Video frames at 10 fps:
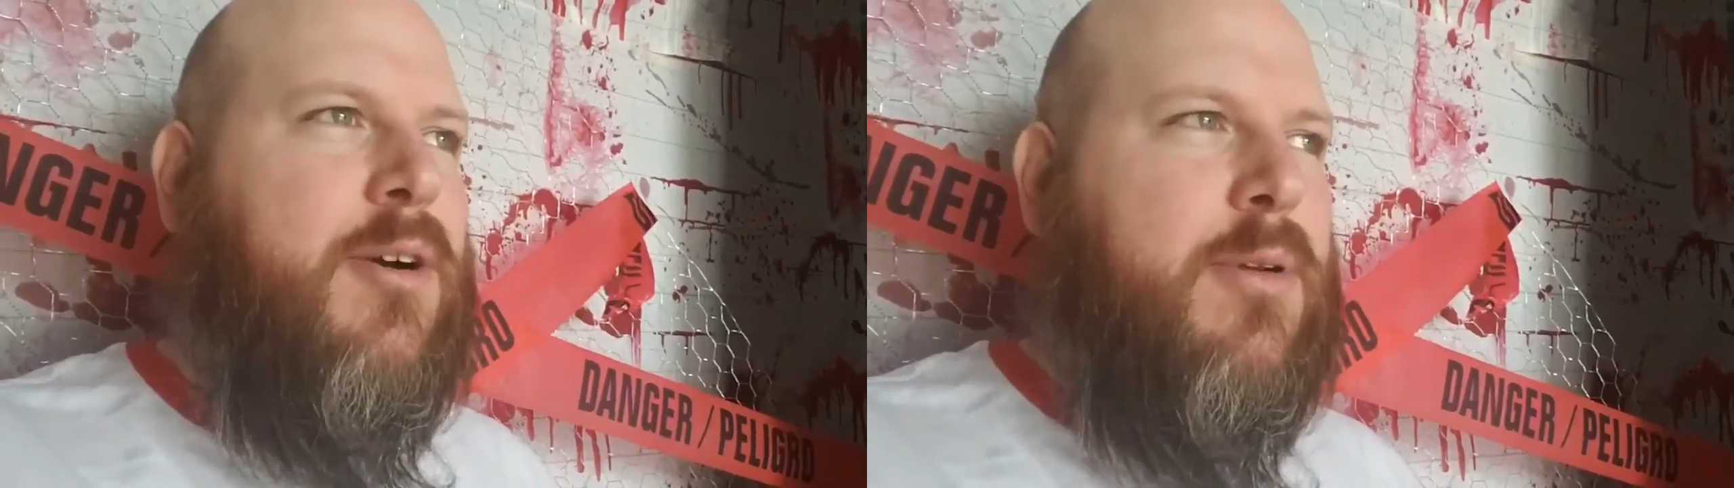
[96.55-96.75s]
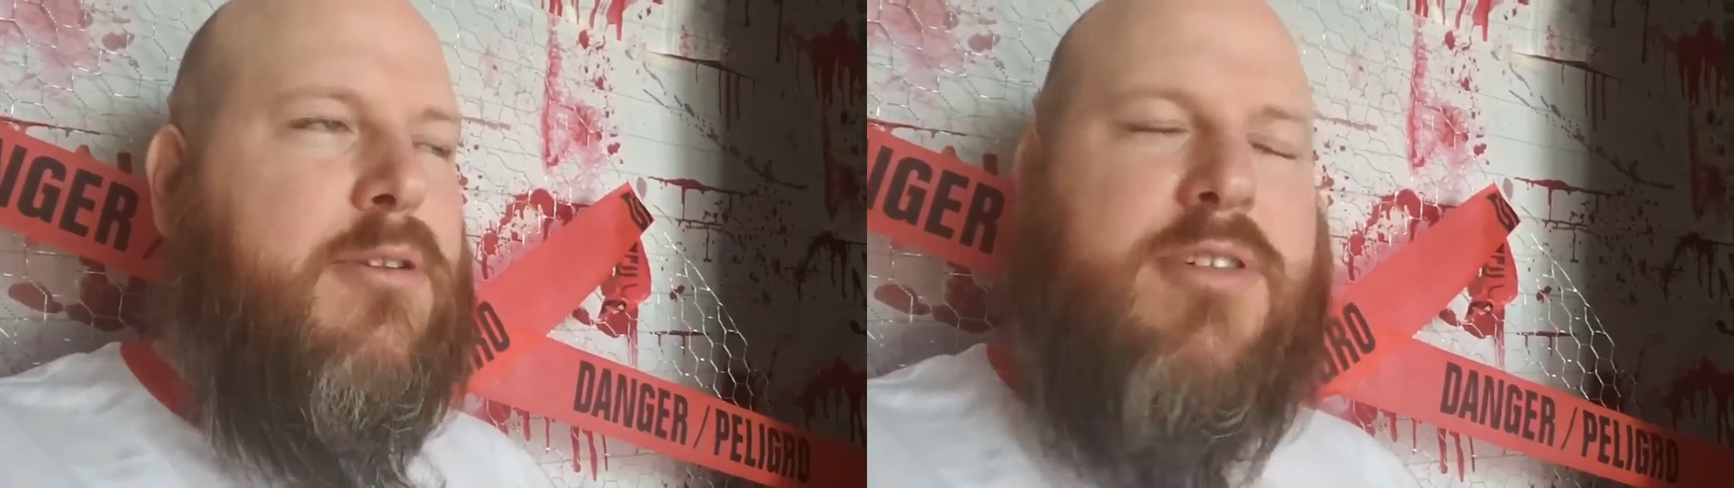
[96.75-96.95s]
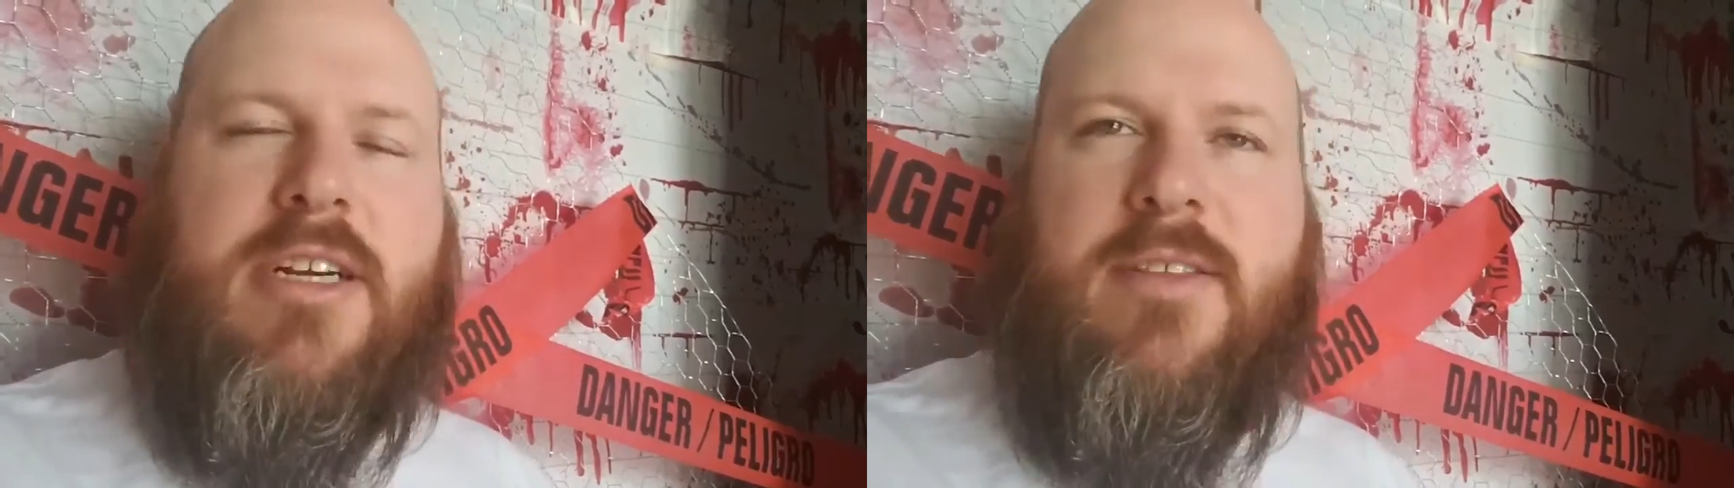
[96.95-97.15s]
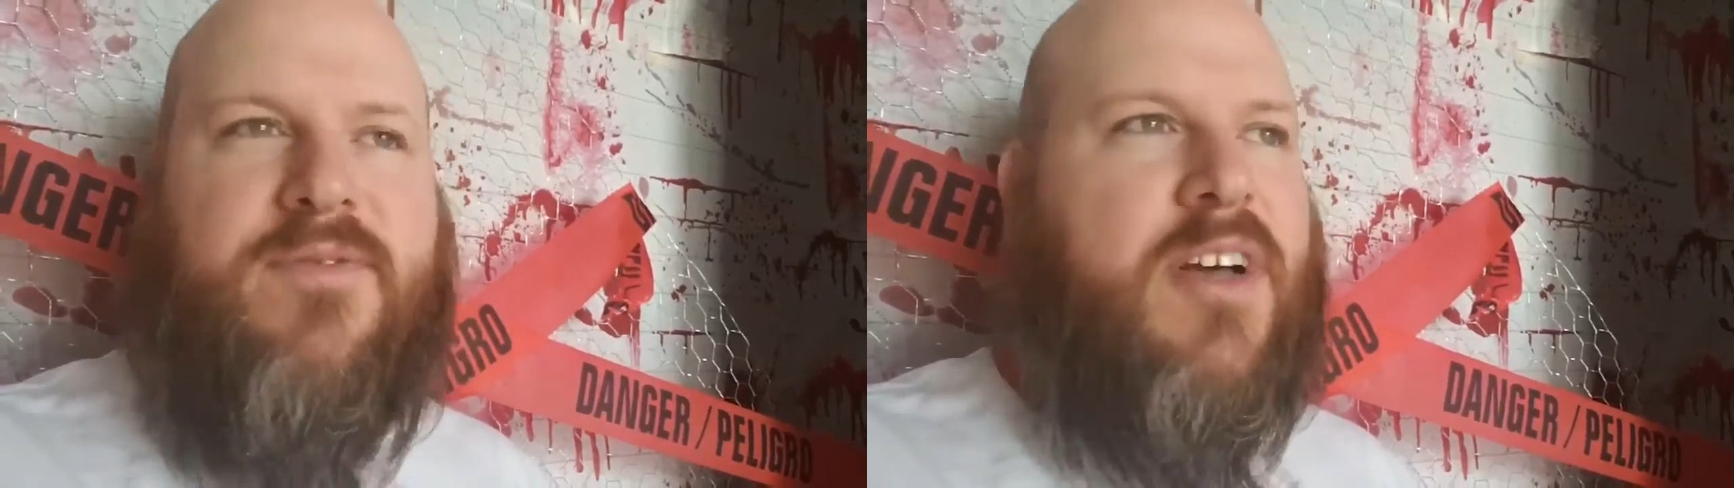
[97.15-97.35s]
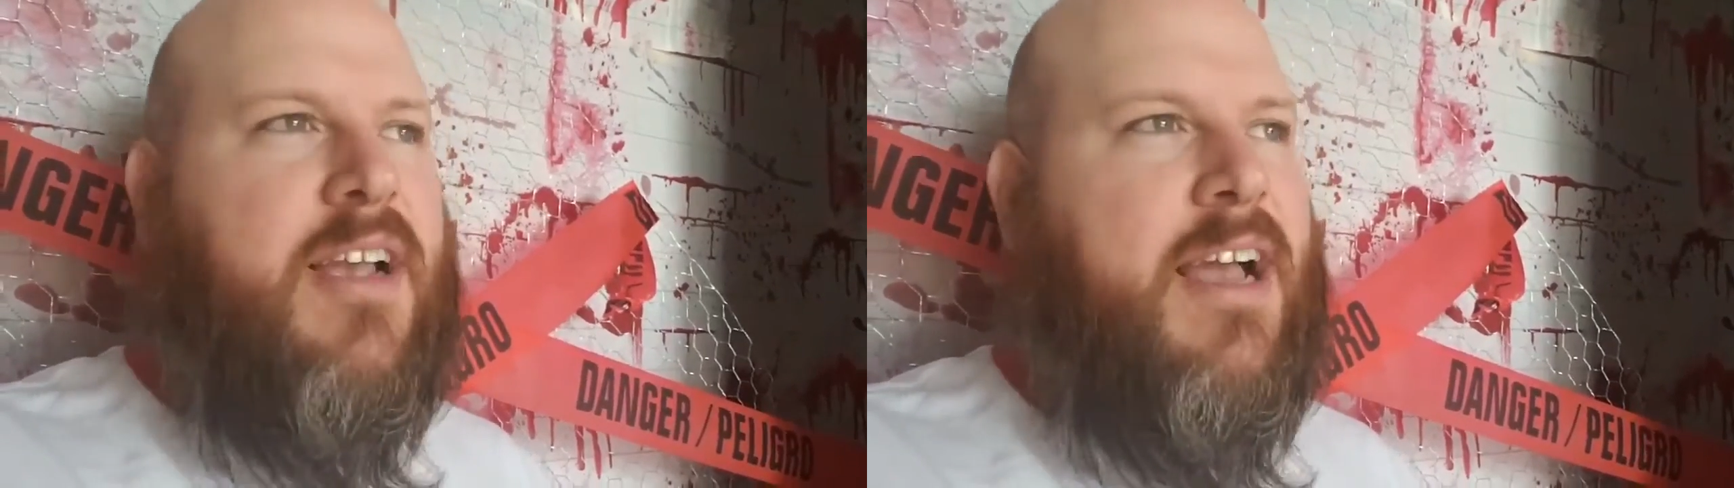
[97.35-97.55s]
Will you chill the
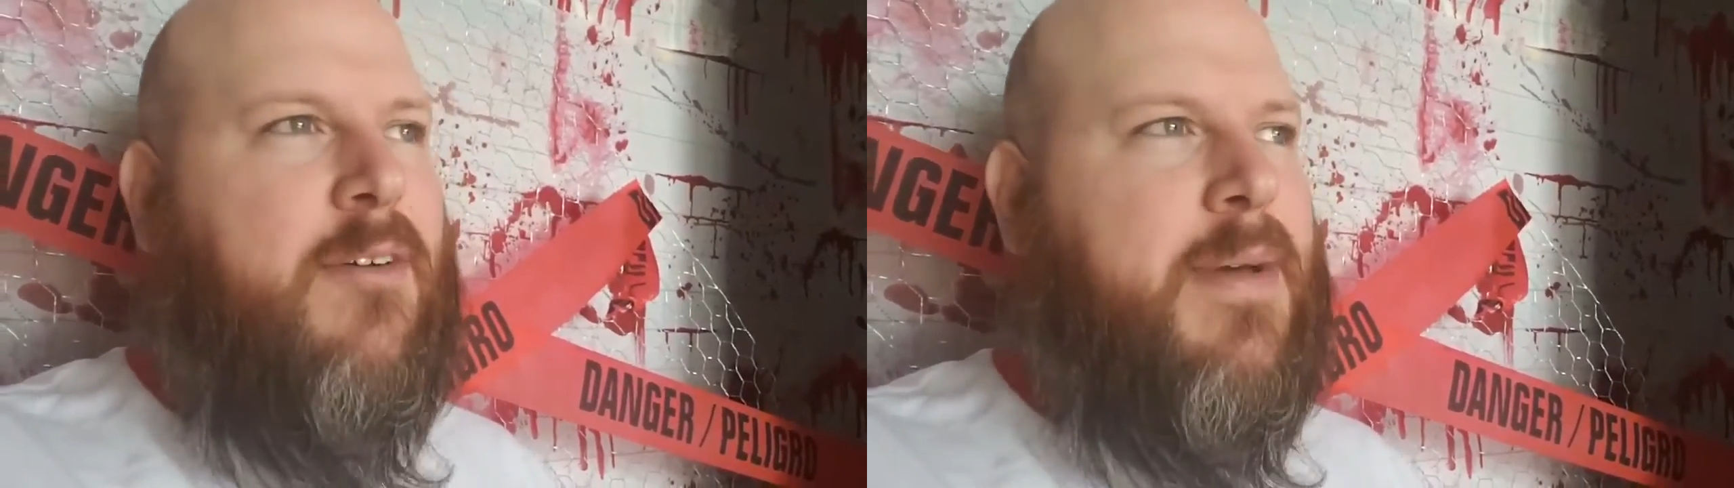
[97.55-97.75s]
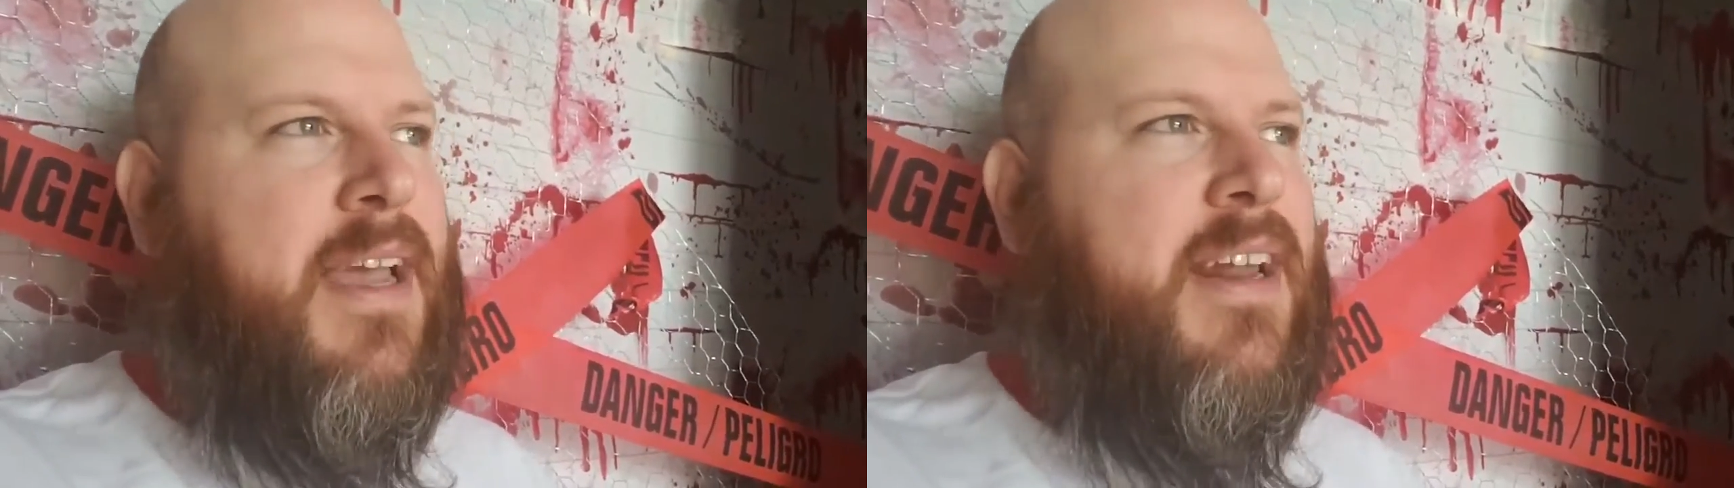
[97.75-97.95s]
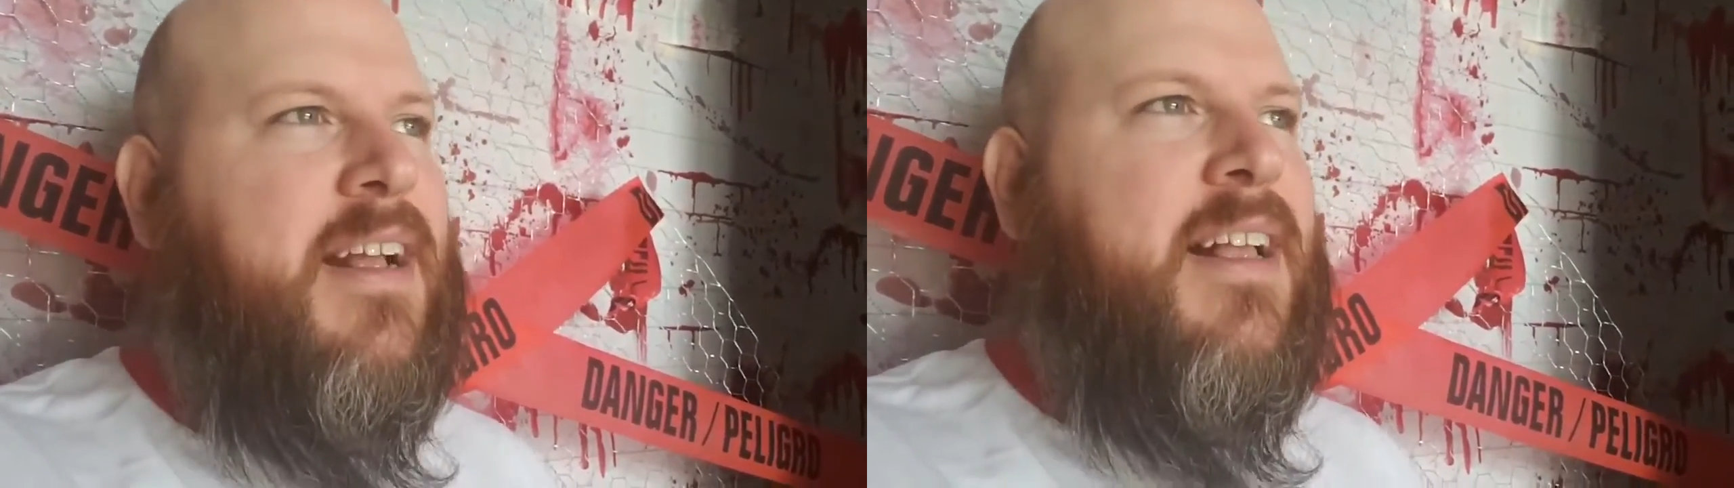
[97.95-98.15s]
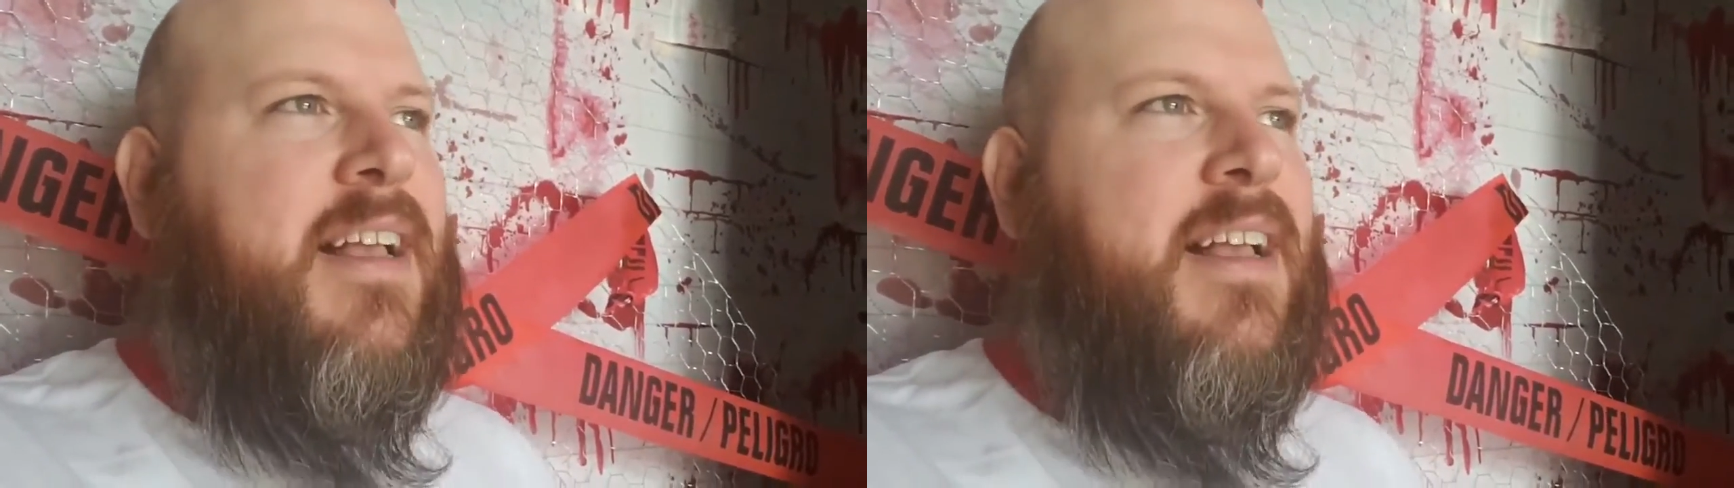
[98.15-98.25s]
fuck out, man?